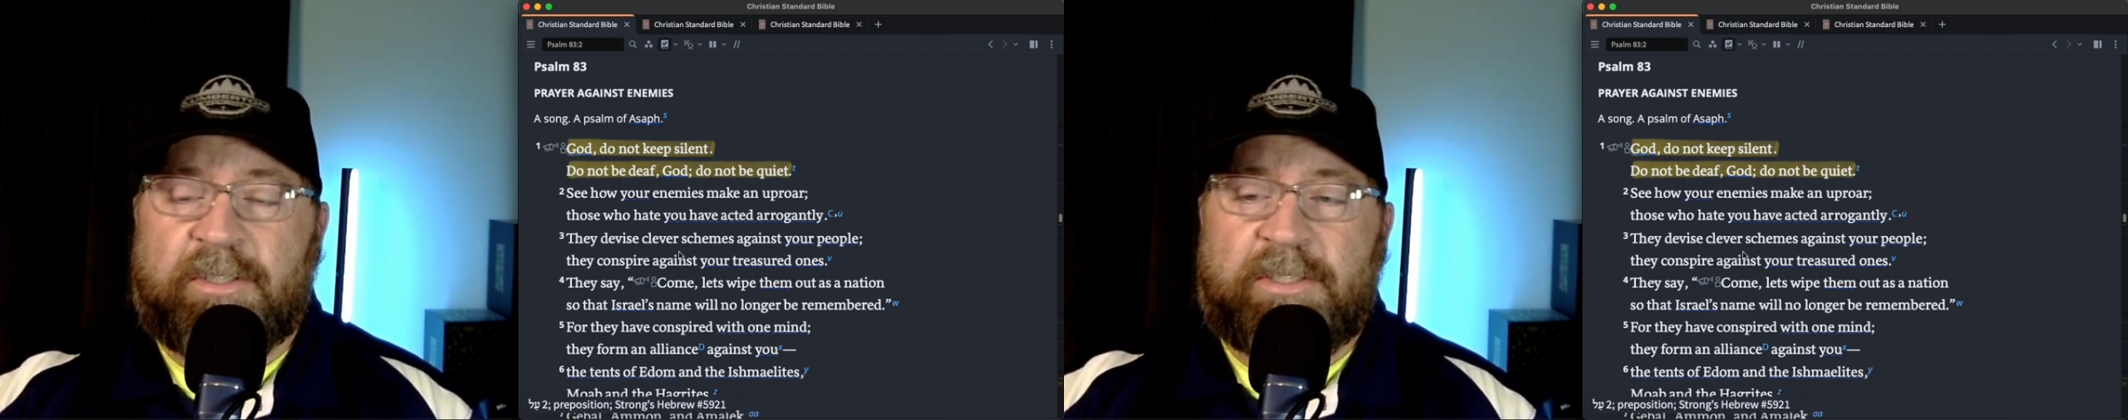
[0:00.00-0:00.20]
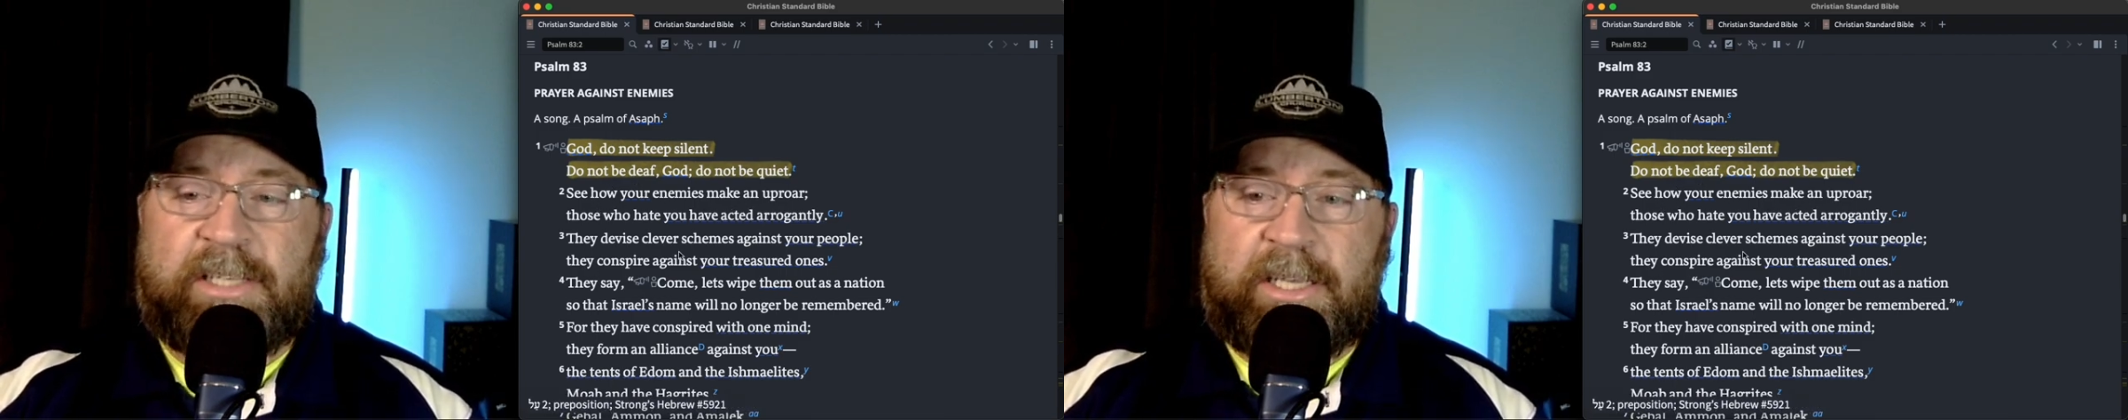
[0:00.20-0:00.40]

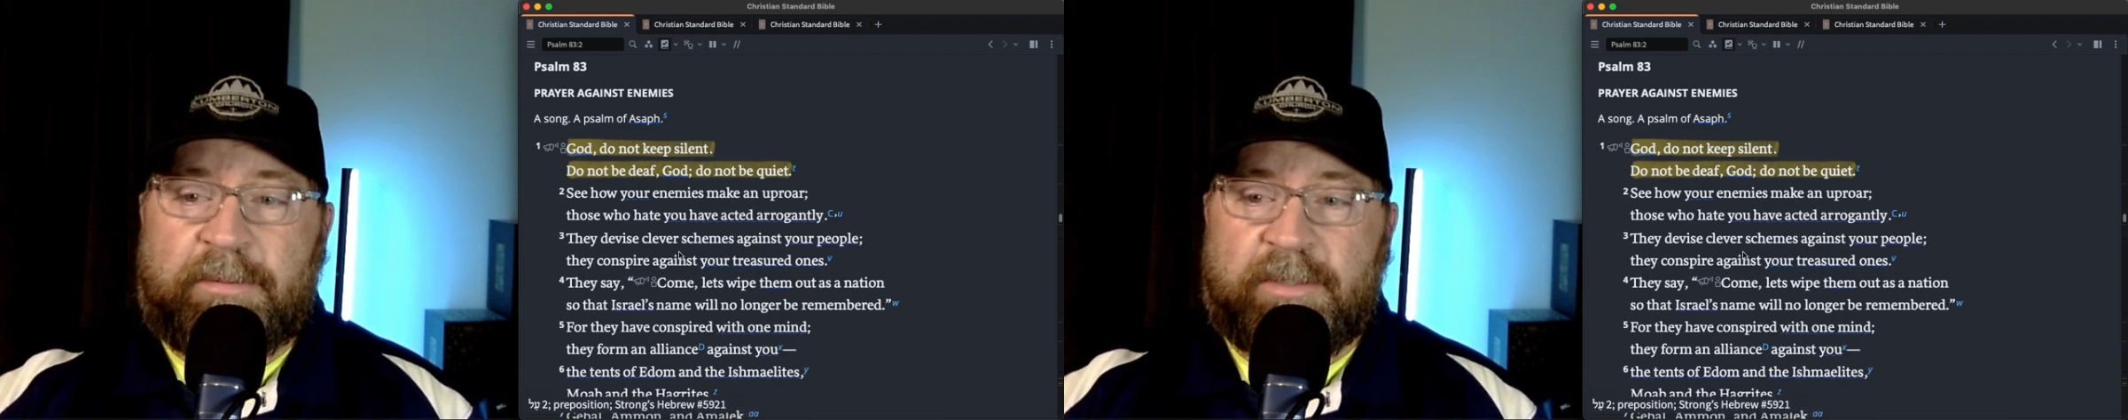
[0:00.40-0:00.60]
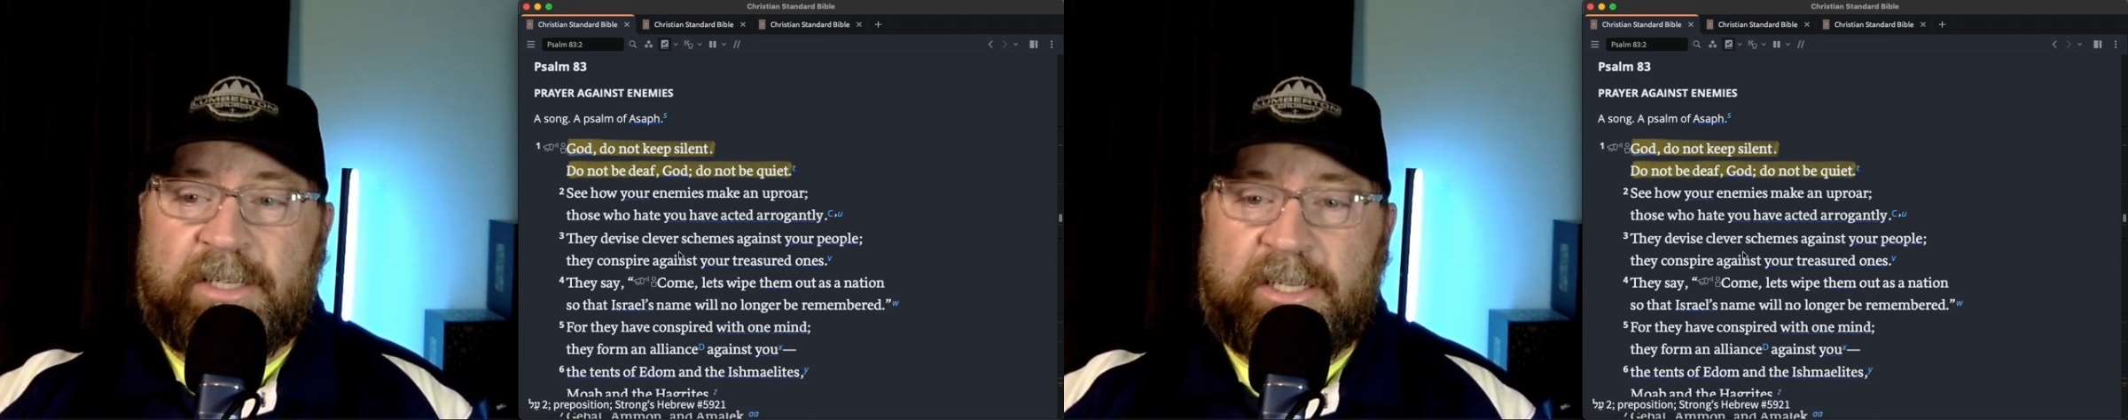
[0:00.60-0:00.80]

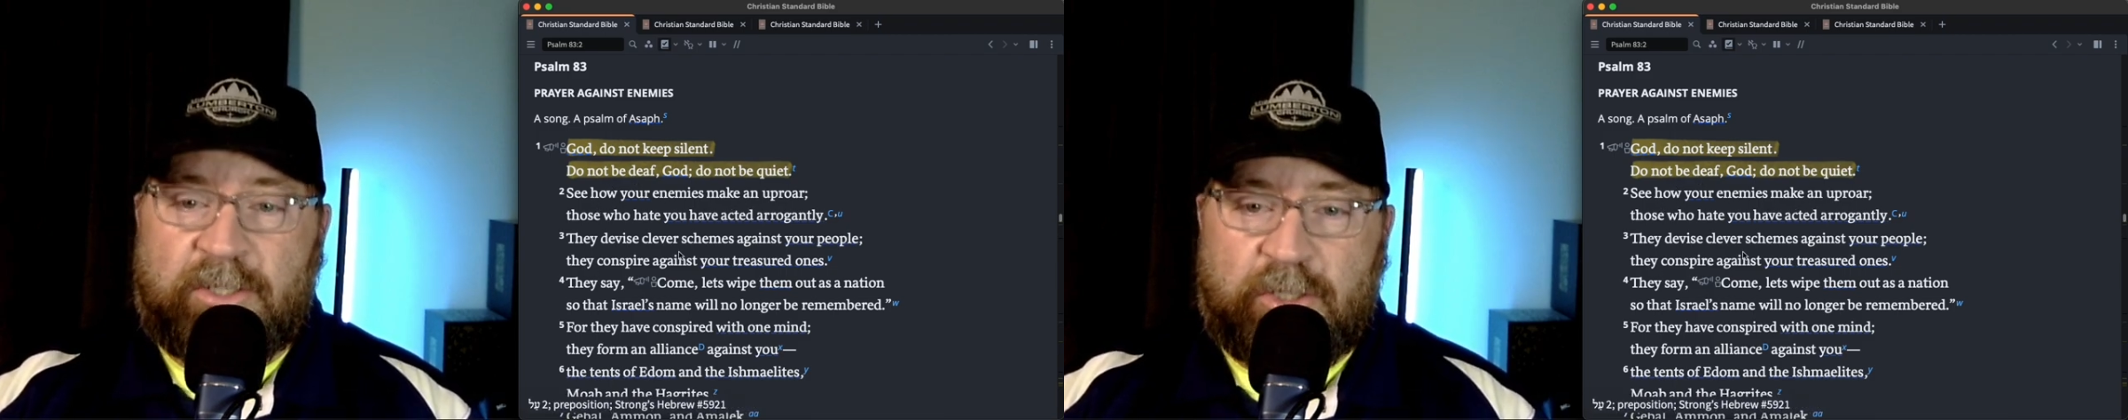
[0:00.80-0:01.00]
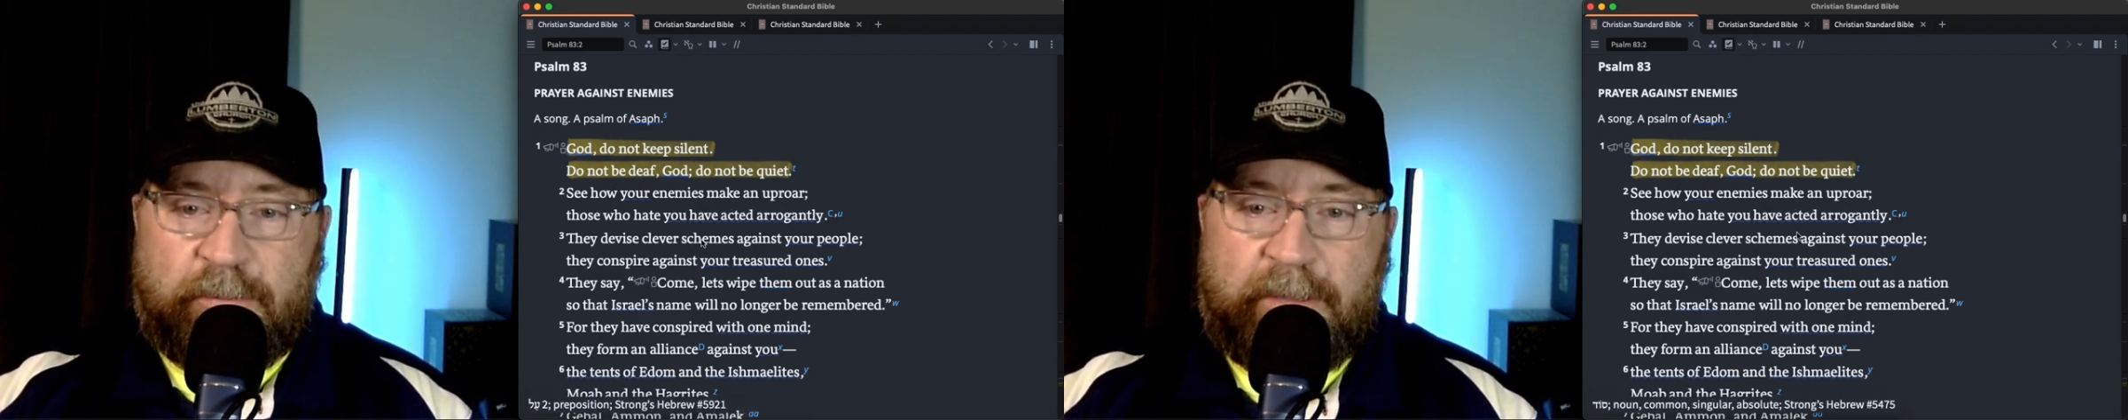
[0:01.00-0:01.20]
schemes
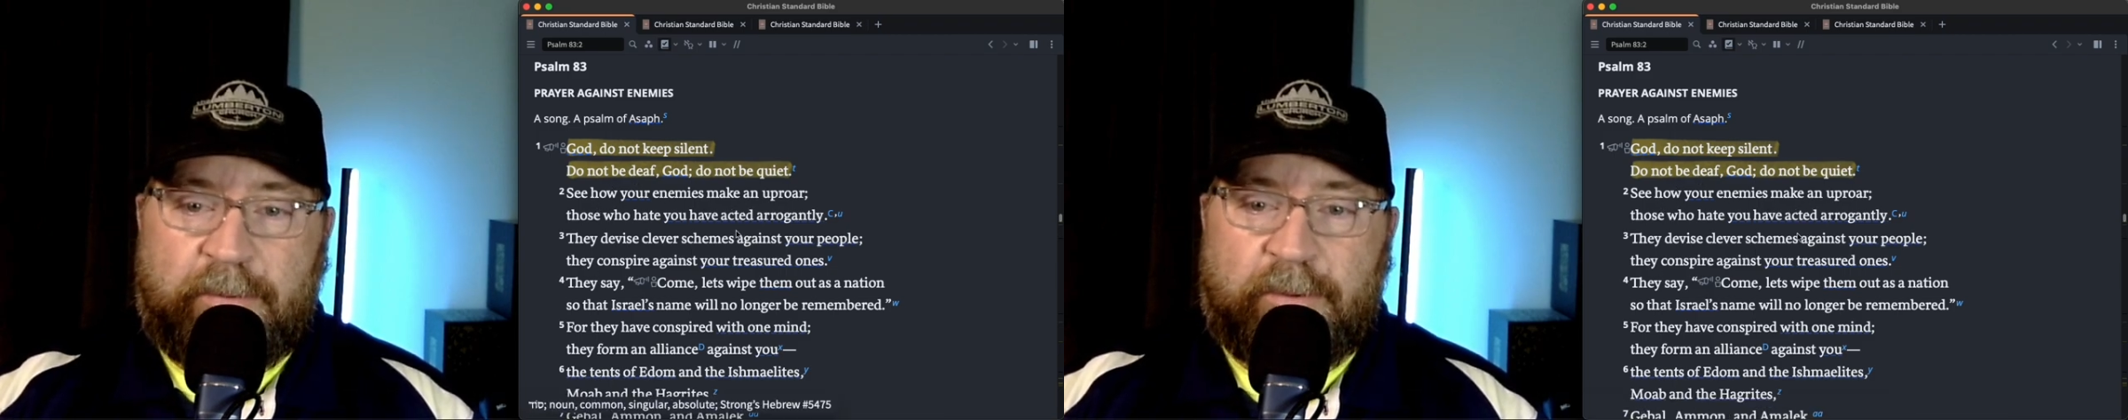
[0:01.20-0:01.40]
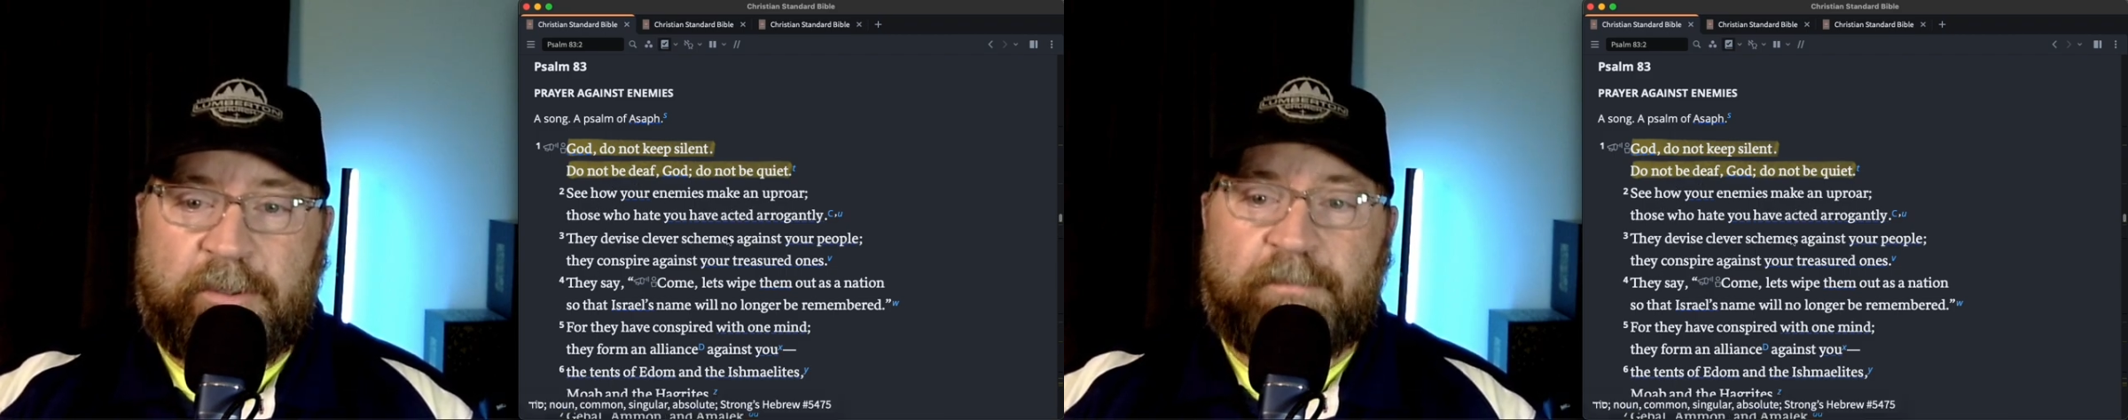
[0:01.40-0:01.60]
against your
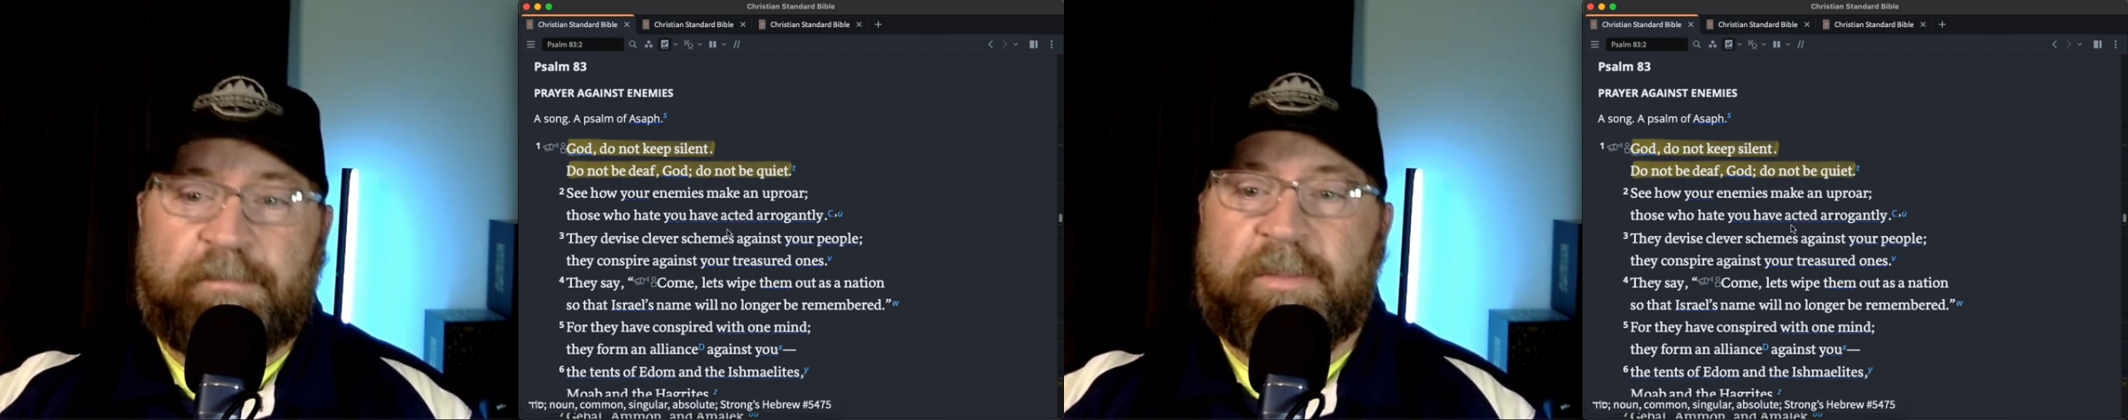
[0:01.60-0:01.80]
people,